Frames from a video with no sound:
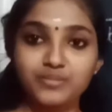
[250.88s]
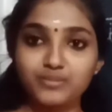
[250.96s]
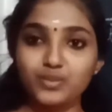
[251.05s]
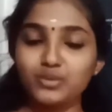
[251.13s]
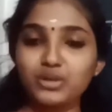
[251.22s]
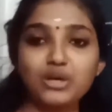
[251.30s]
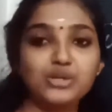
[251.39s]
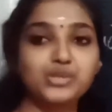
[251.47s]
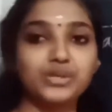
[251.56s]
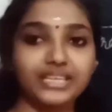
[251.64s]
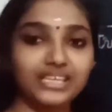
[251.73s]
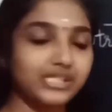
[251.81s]
moving on to
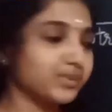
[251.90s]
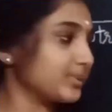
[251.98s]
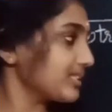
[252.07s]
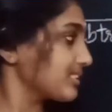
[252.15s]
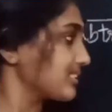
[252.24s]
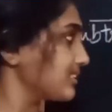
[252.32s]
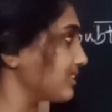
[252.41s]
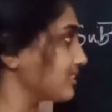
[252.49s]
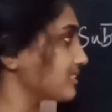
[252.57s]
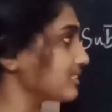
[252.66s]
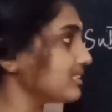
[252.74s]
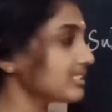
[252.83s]
our next question.
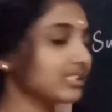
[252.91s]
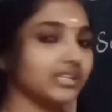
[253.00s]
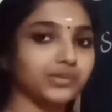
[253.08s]
It is